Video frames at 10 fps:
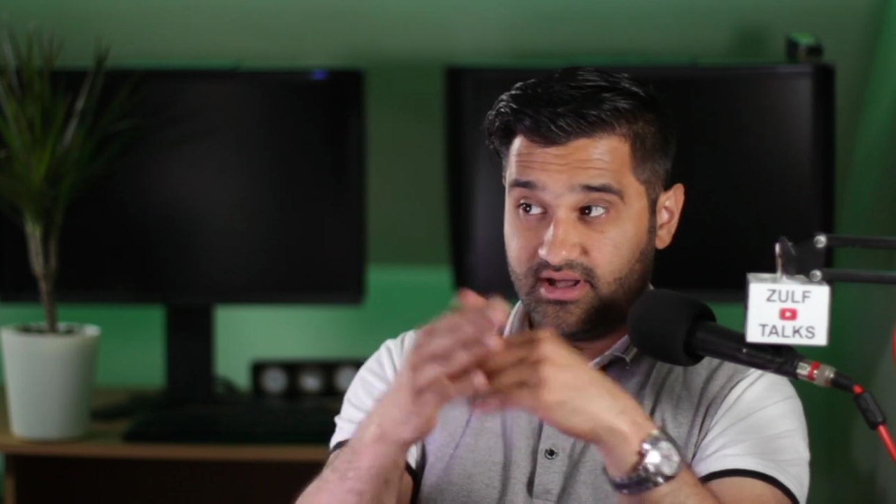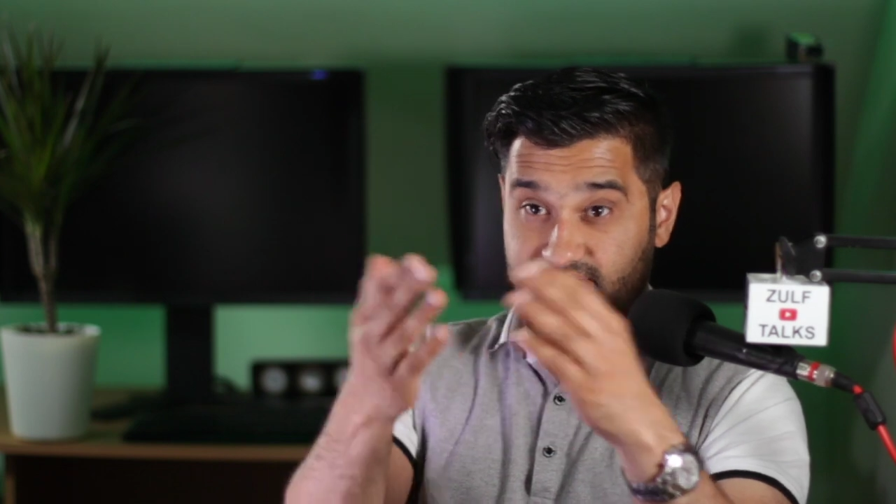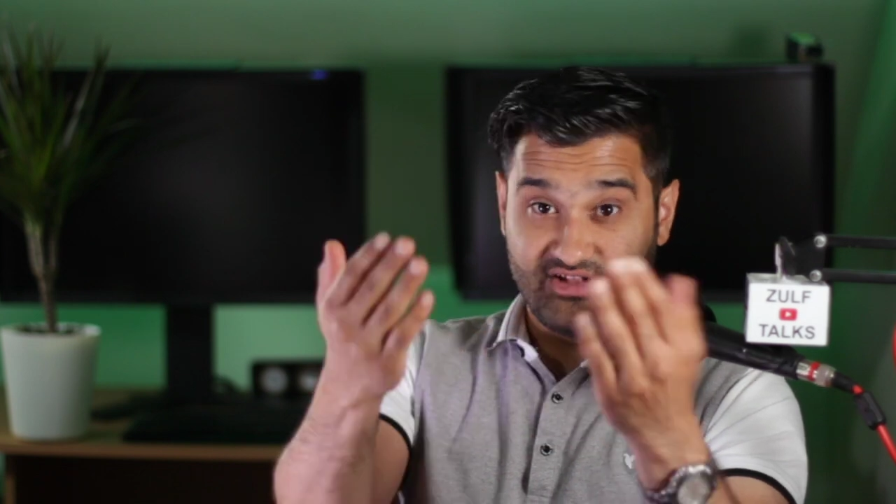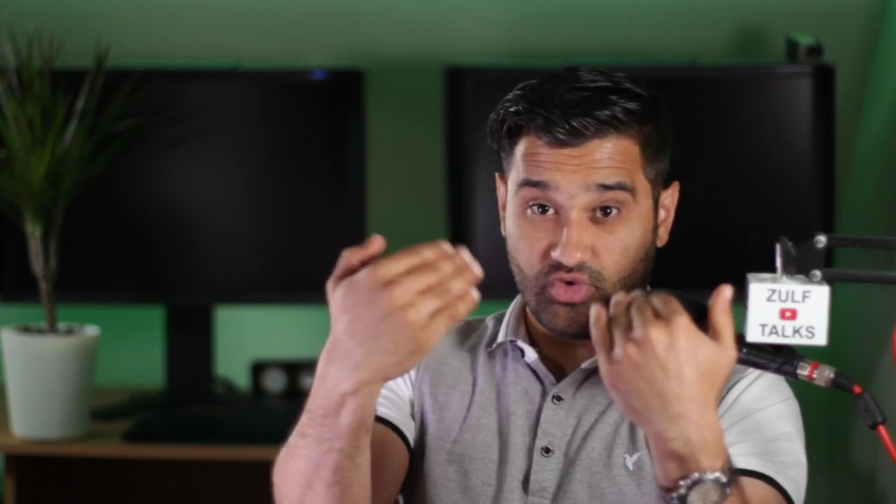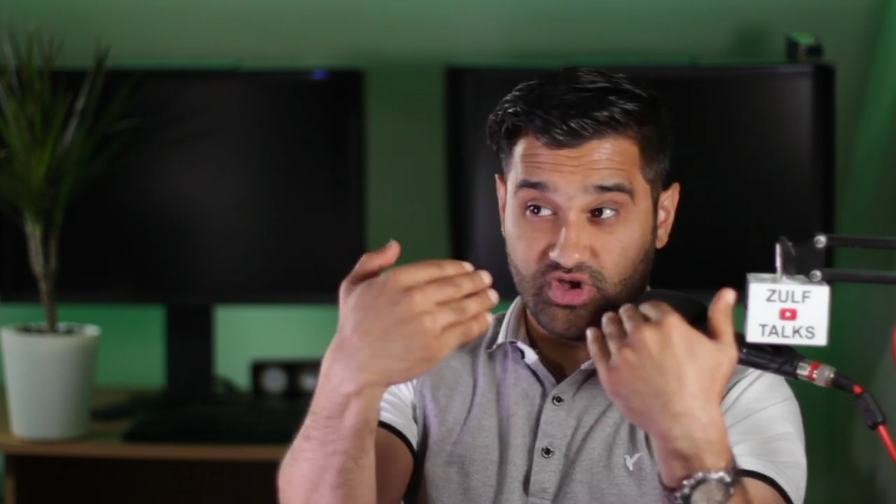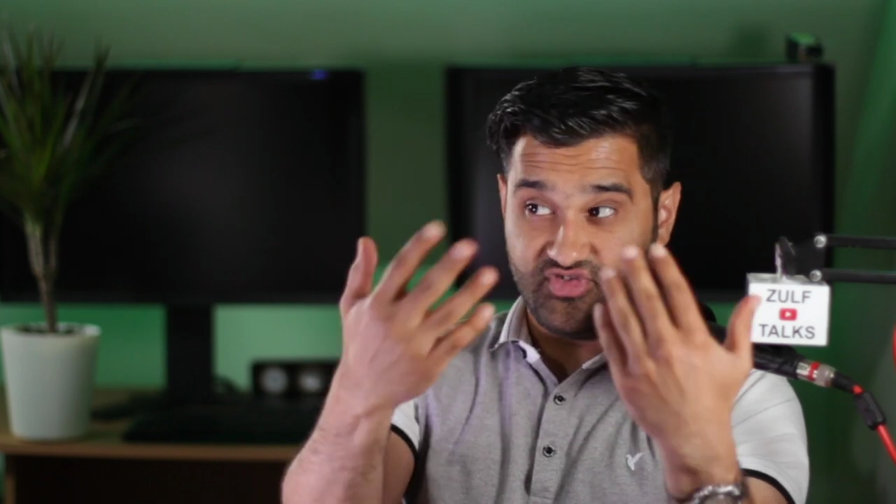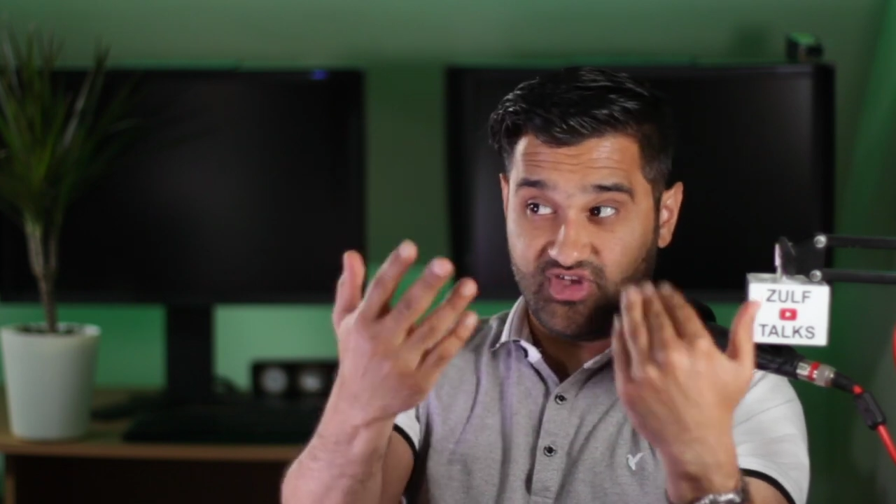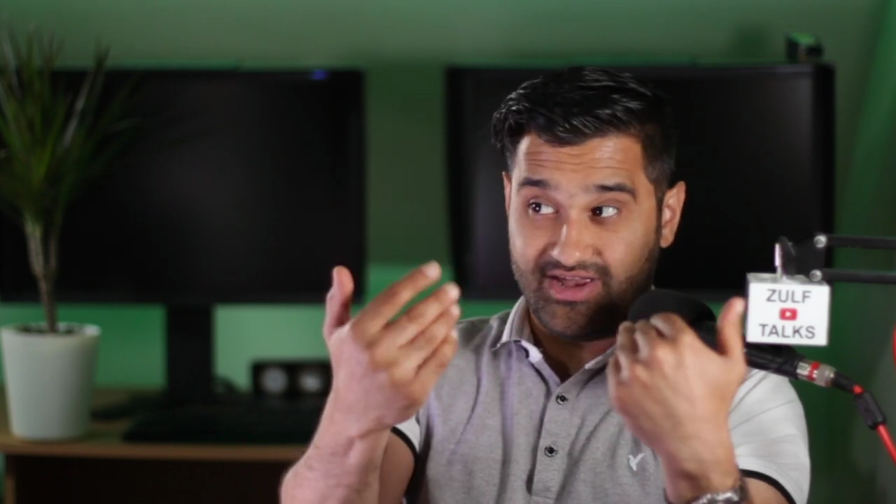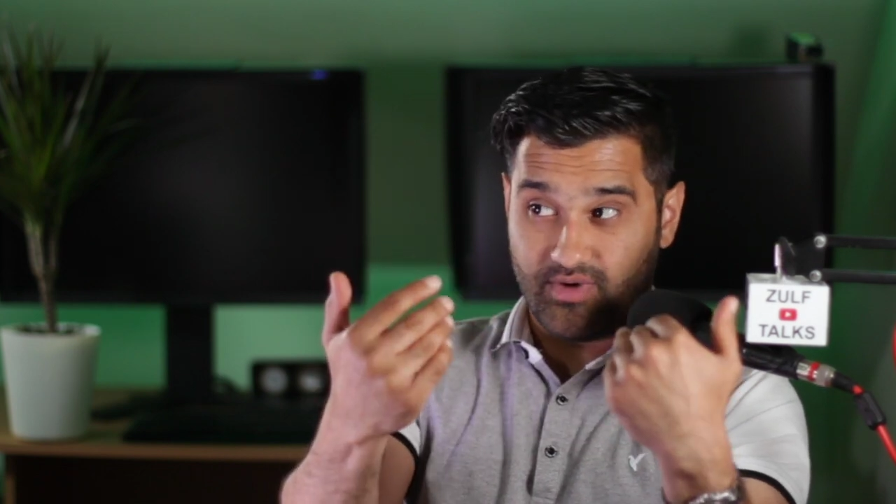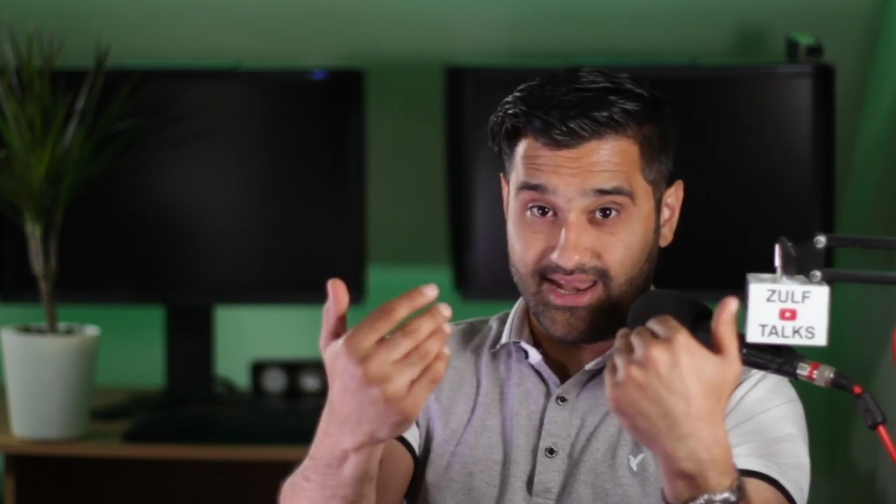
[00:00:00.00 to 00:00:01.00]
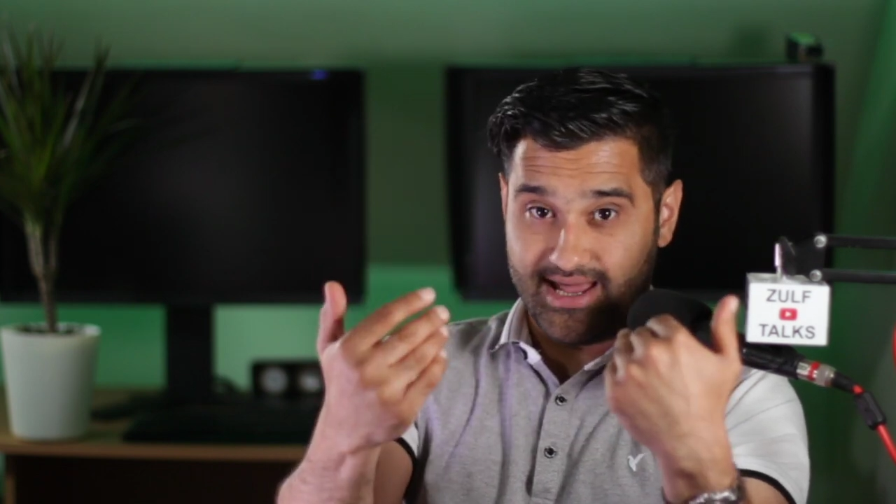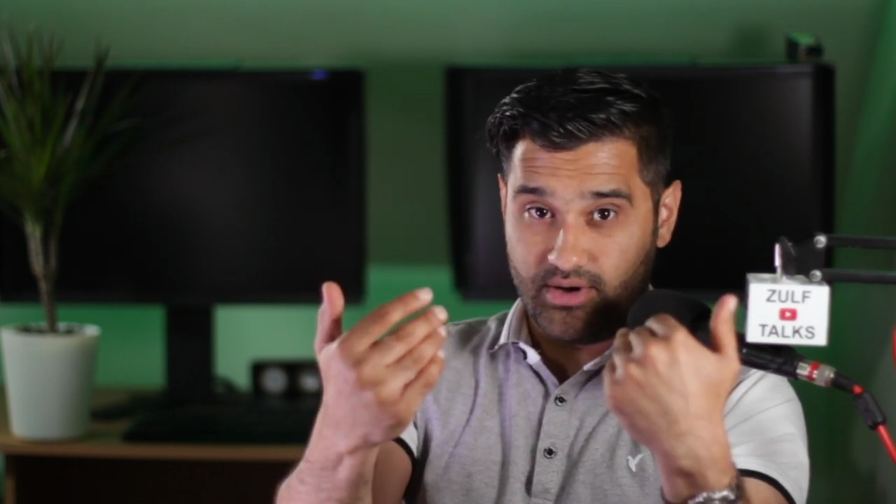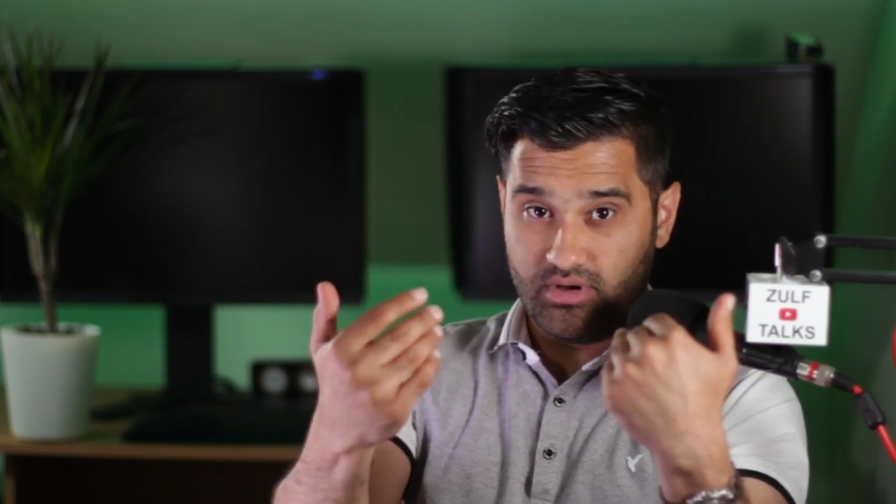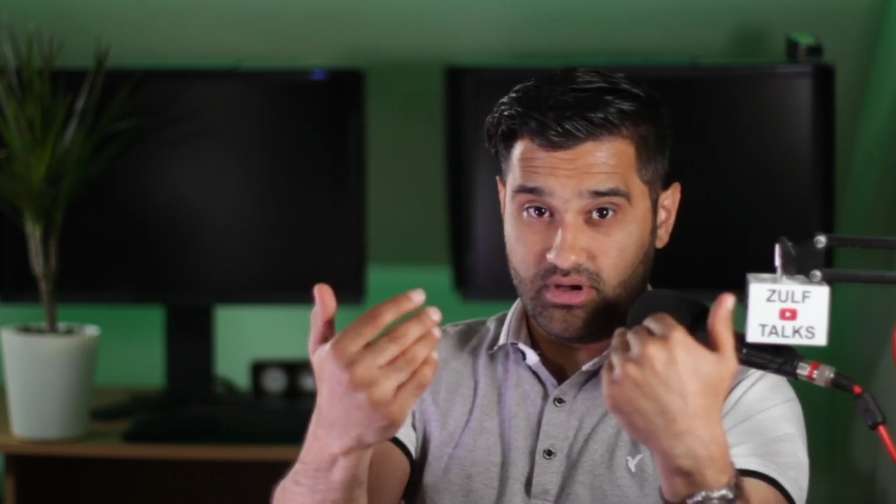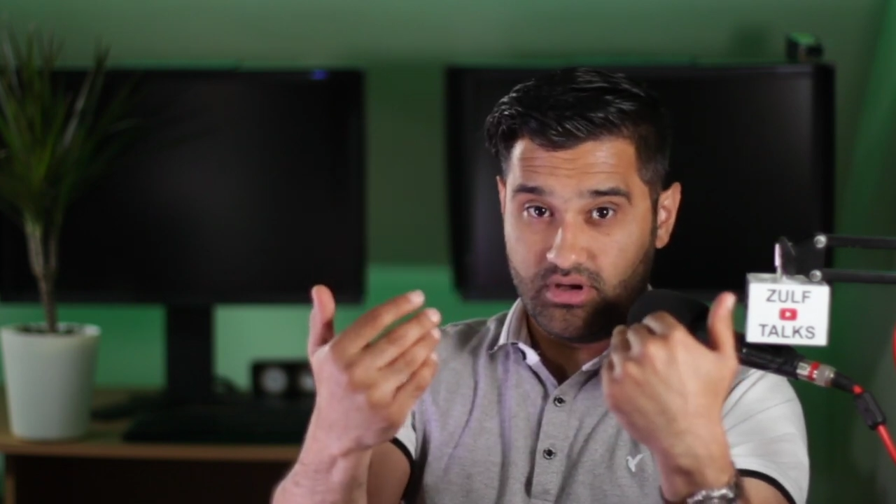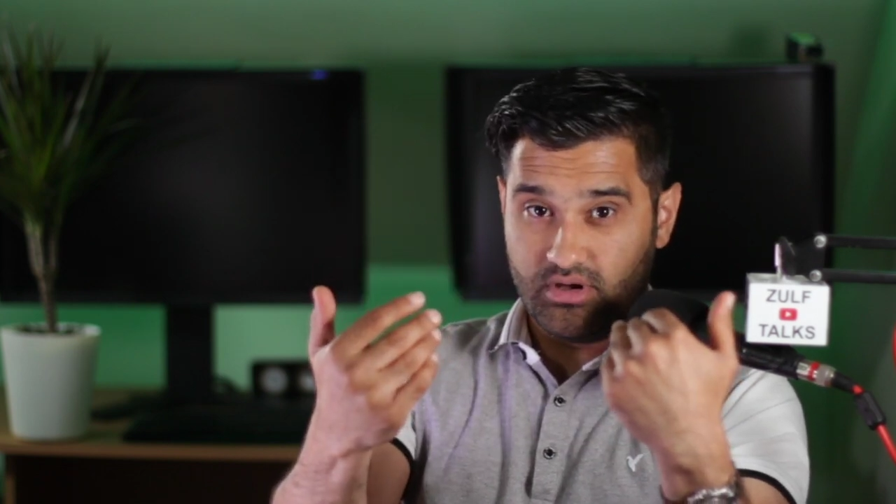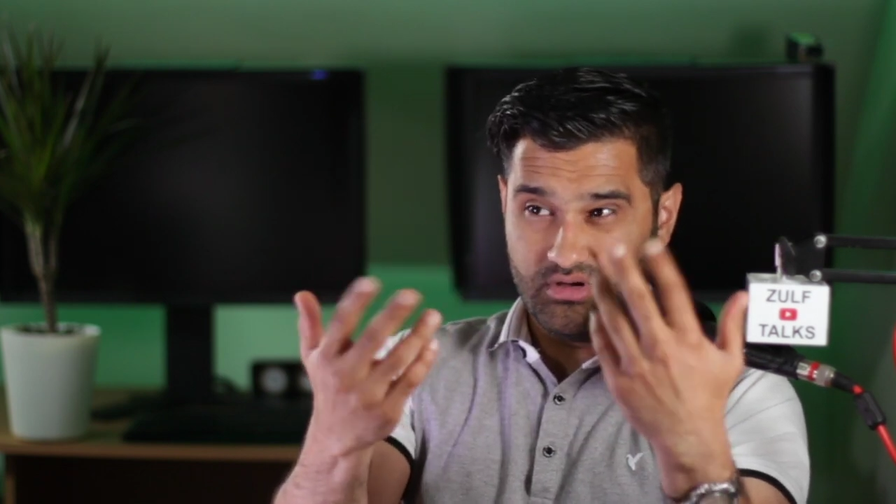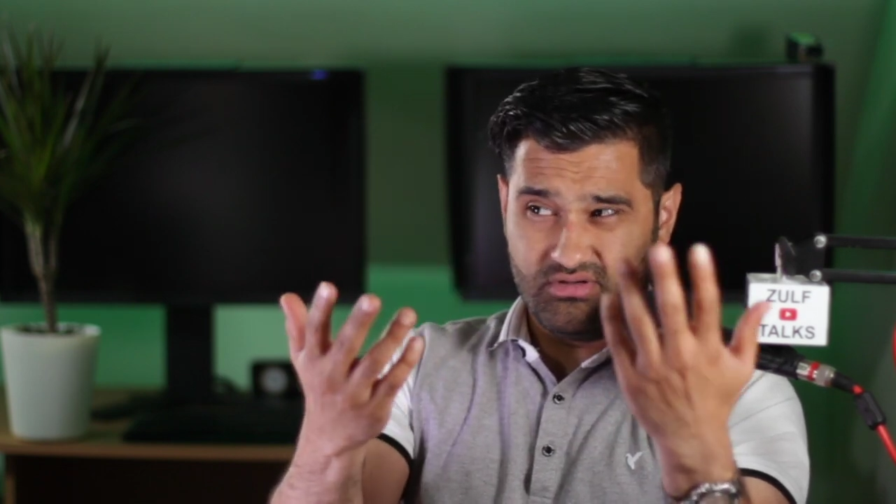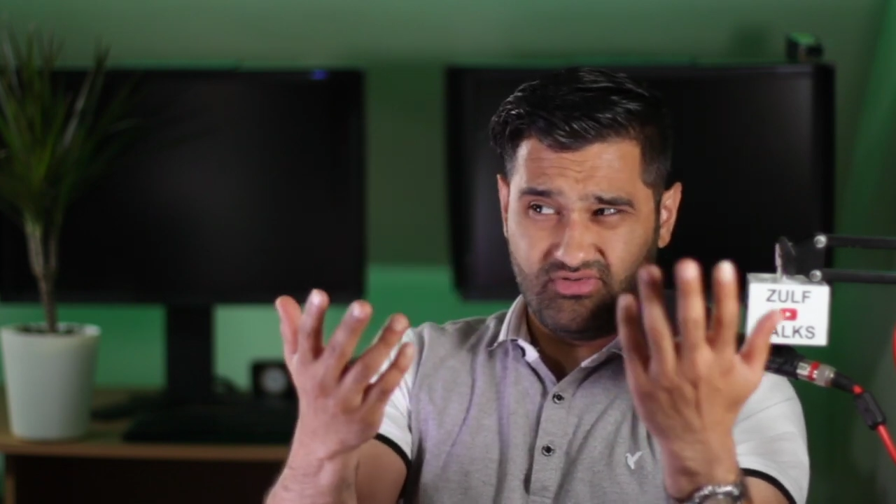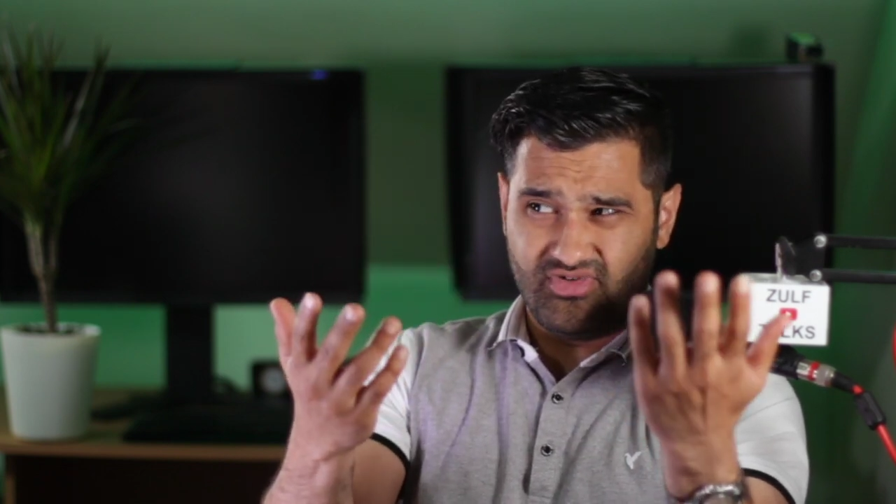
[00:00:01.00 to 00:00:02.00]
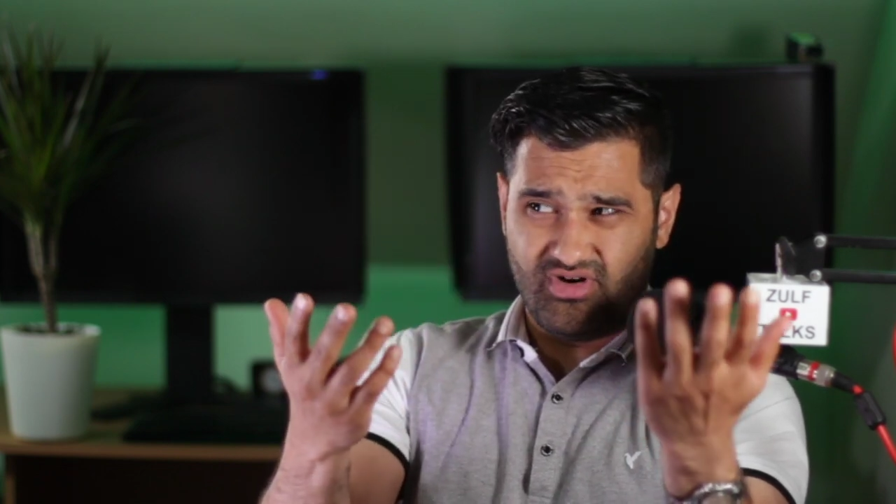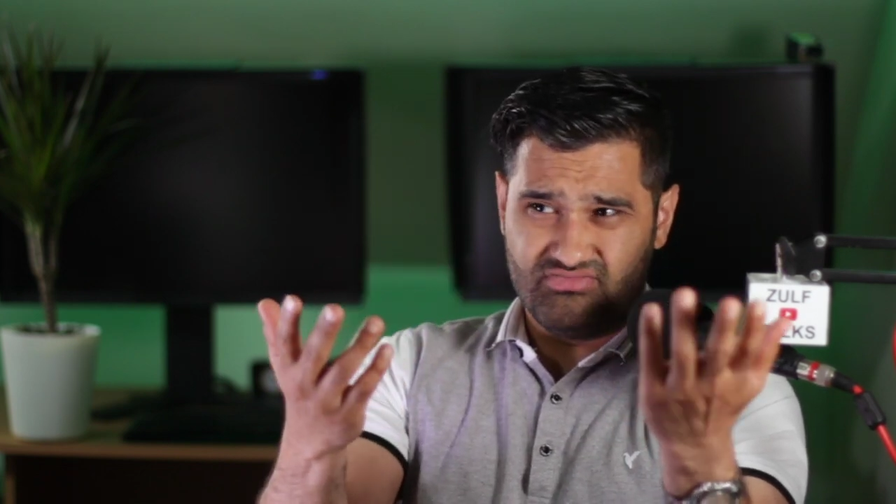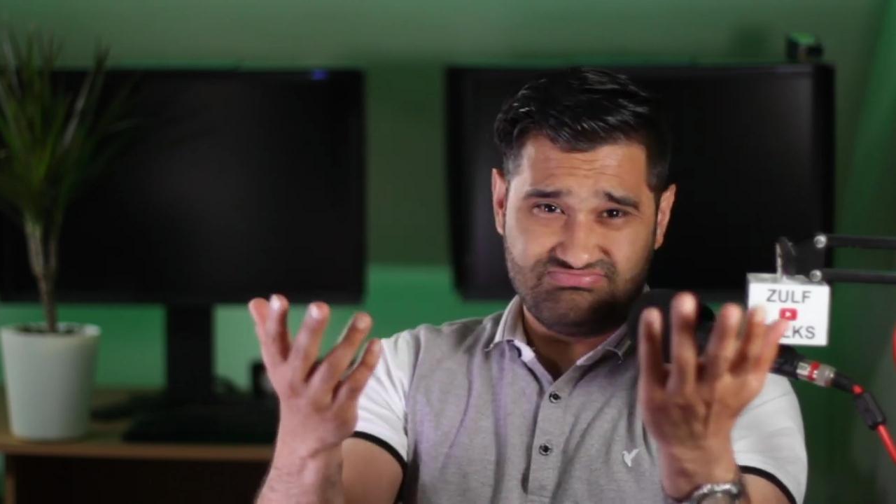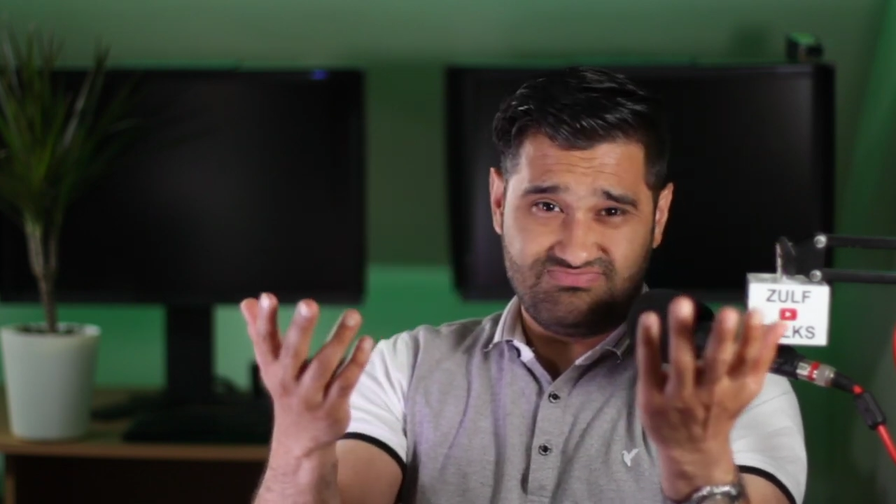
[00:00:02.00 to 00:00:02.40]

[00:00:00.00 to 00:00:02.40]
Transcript: That's what you're seeing right now. So